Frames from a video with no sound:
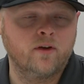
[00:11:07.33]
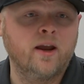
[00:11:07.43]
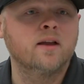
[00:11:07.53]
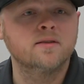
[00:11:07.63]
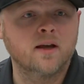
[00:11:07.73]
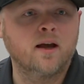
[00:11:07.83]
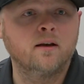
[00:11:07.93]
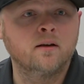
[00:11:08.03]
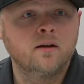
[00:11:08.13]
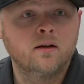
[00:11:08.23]
a
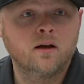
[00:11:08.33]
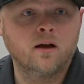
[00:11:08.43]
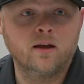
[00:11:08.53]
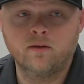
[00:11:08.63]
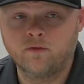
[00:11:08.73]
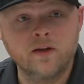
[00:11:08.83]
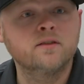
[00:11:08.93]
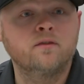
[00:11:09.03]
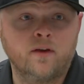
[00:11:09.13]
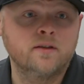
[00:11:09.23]
hands-on,
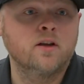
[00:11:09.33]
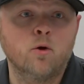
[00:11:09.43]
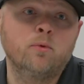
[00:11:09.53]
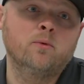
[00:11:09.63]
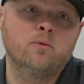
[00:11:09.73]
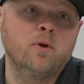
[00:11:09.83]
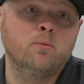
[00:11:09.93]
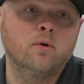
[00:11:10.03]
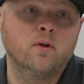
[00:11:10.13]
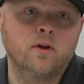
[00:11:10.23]
face-to-face helping with
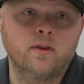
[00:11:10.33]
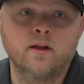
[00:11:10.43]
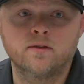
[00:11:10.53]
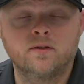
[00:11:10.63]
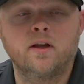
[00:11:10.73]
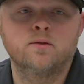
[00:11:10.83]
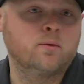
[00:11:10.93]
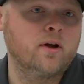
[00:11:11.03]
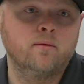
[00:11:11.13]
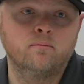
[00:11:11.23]
people, and that's
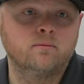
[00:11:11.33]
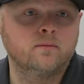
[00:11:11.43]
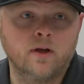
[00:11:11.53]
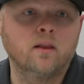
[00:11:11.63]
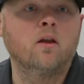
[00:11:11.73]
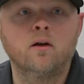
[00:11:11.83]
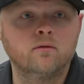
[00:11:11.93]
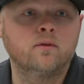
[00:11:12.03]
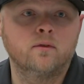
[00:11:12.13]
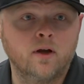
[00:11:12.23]
what I
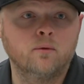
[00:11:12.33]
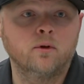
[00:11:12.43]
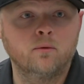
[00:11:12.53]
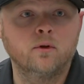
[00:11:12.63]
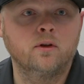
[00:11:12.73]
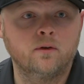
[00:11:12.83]
love. I really, really